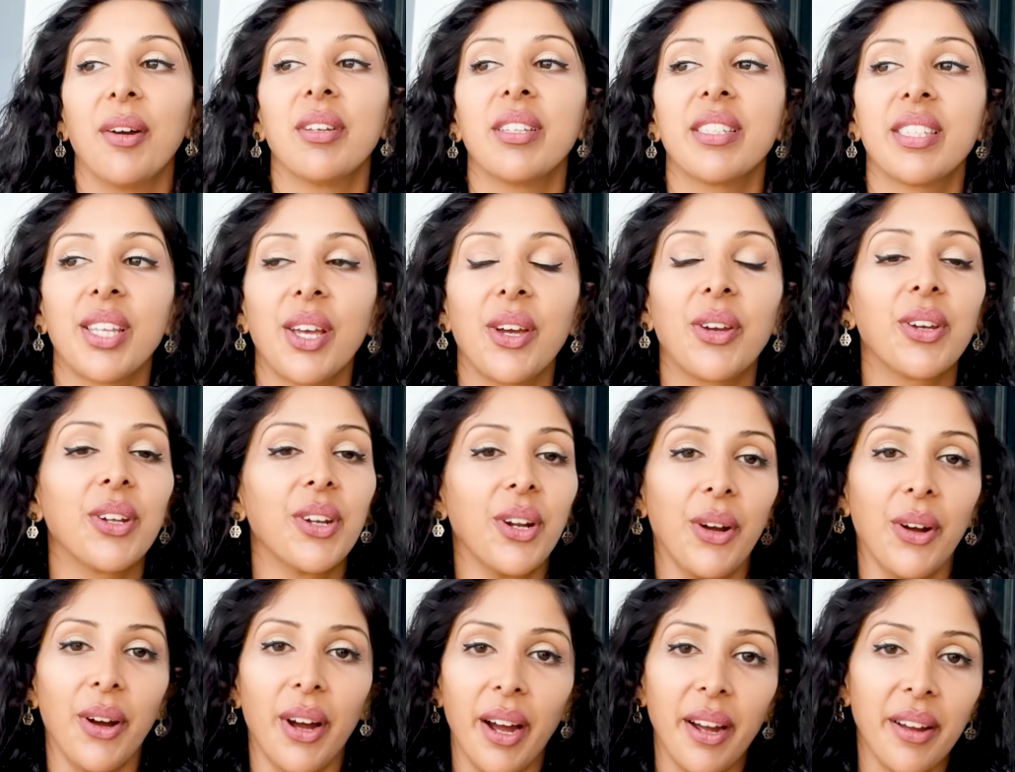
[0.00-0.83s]
So, you
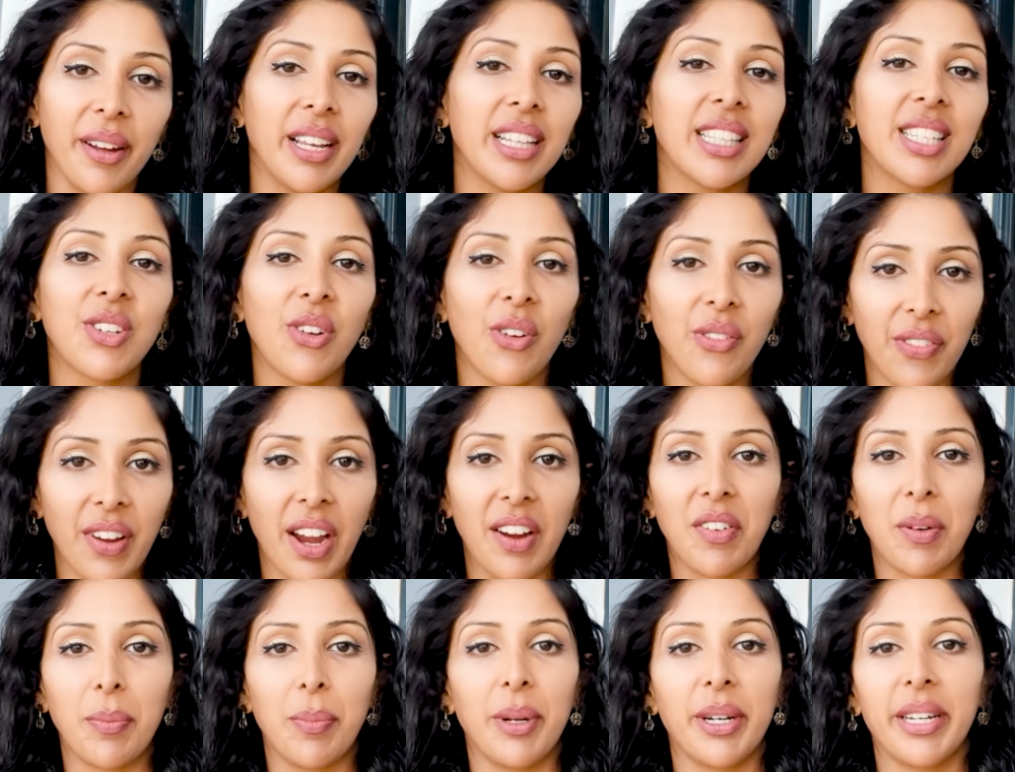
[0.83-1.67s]
know, it's not for
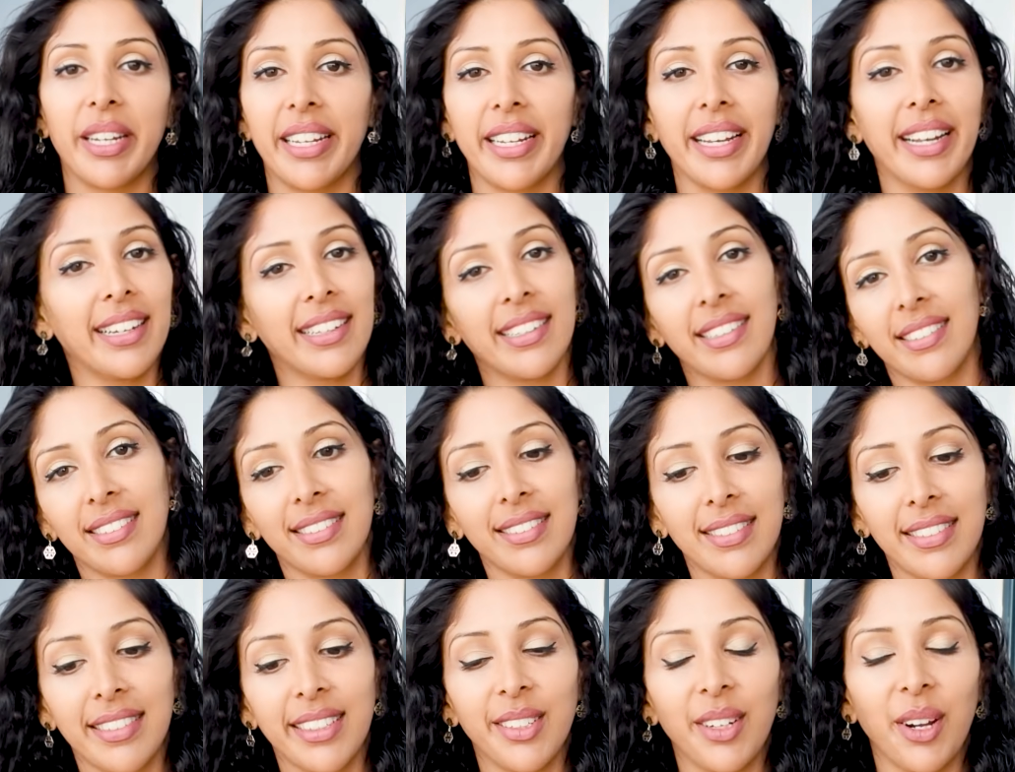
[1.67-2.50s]
everybody,
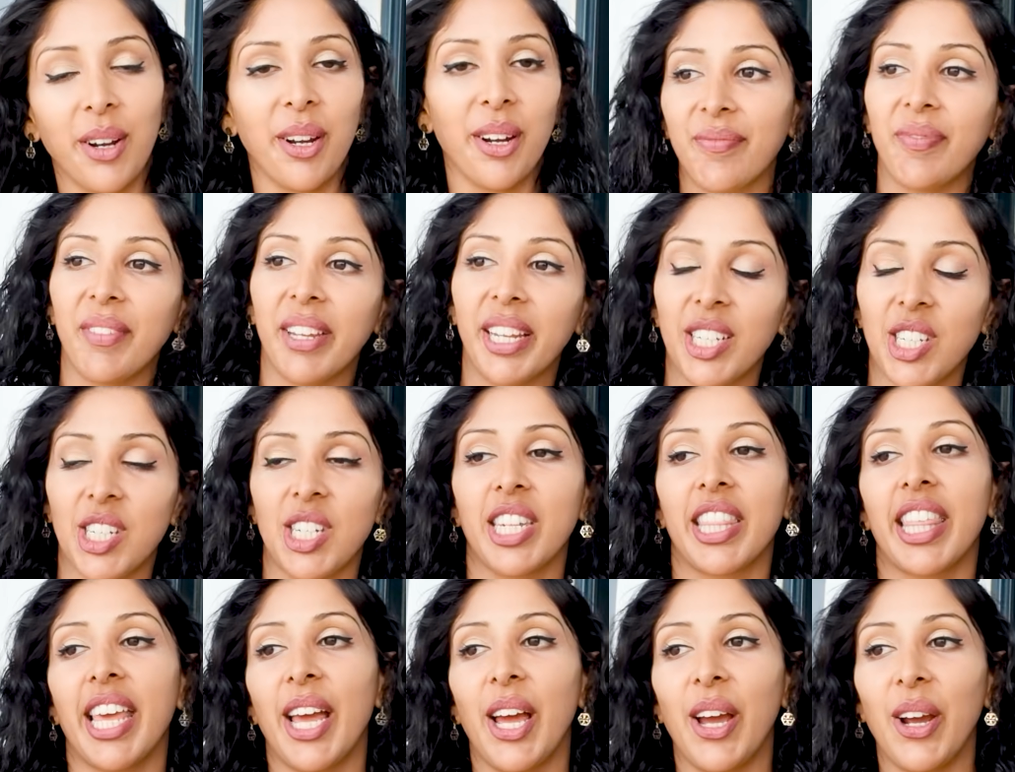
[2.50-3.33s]
and, you know, each
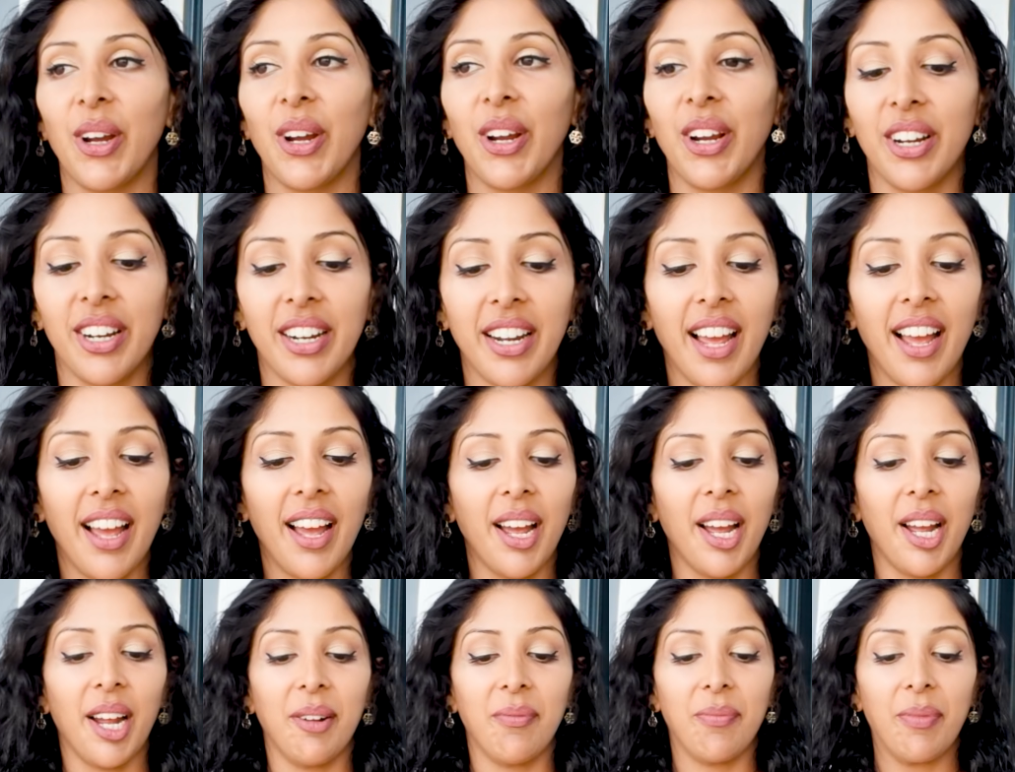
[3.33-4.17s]
to their
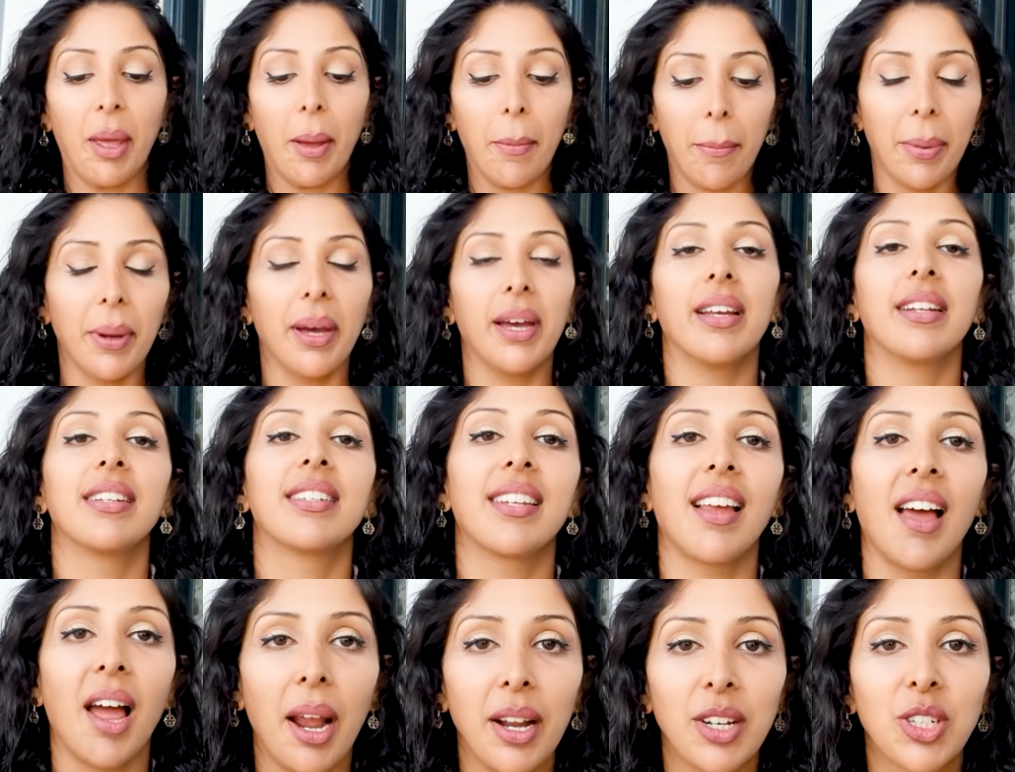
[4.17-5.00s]
own.
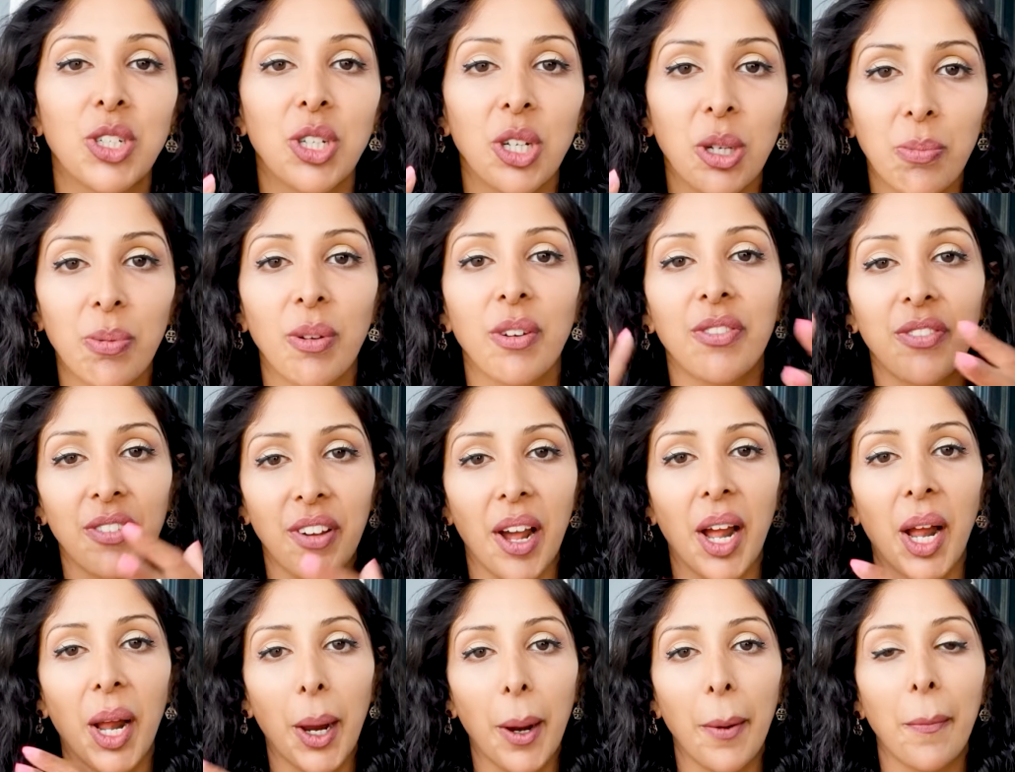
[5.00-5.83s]
But I do
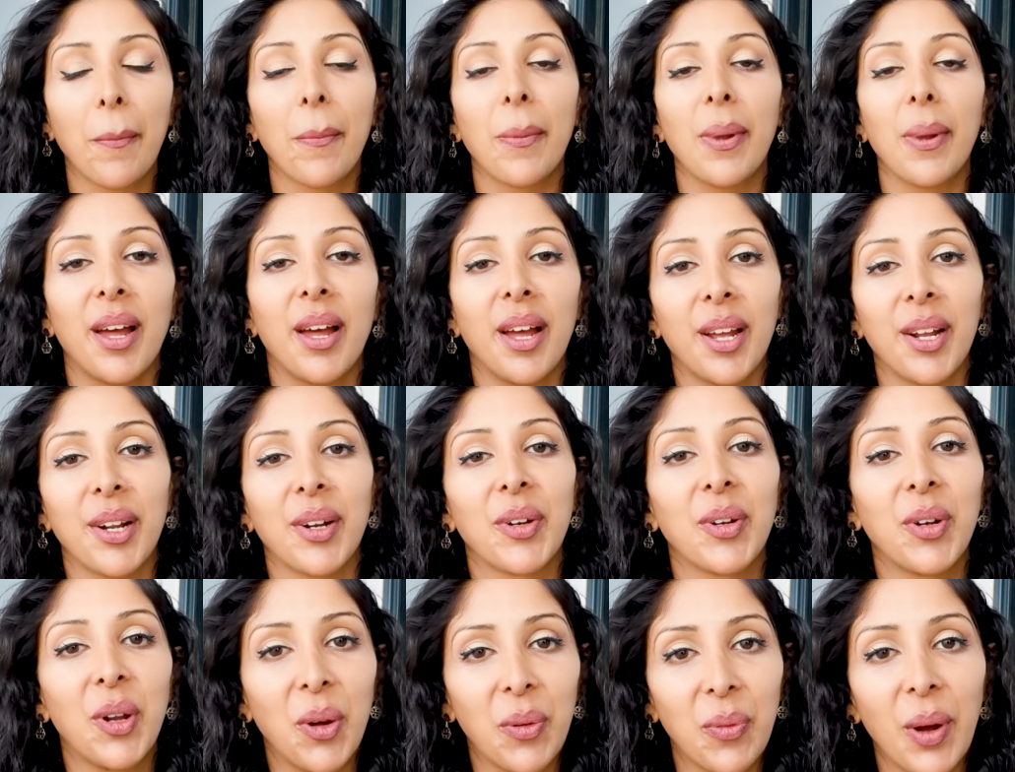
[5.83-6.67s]
prefer
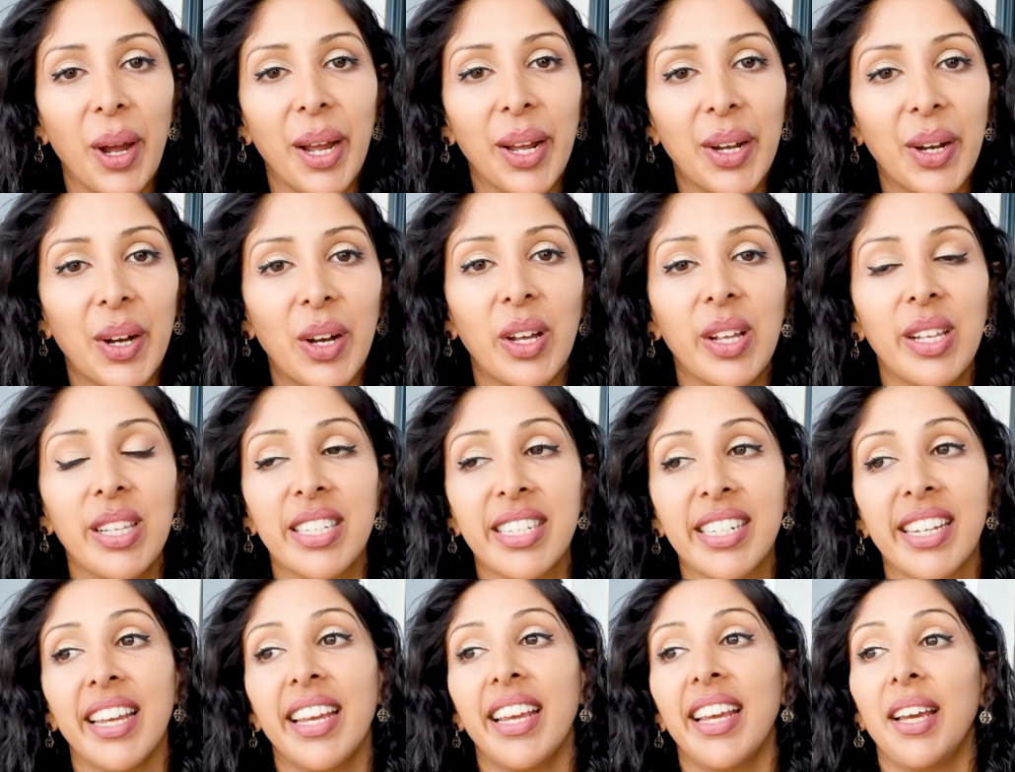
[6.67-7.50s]
no white
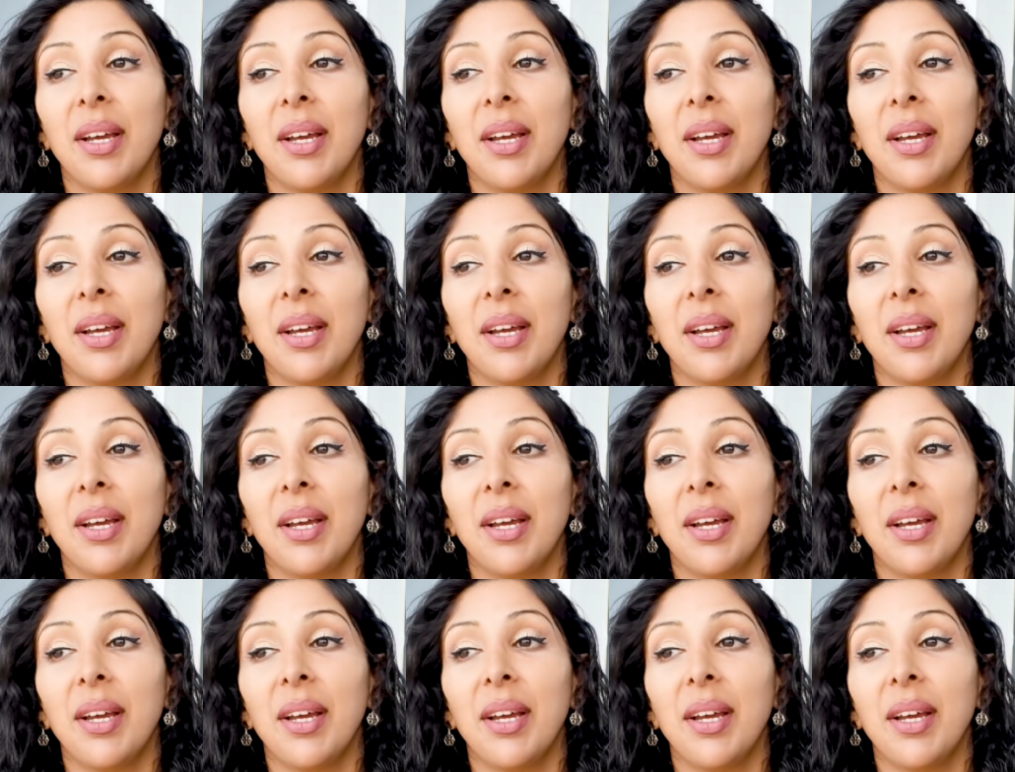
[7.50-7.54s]
cast.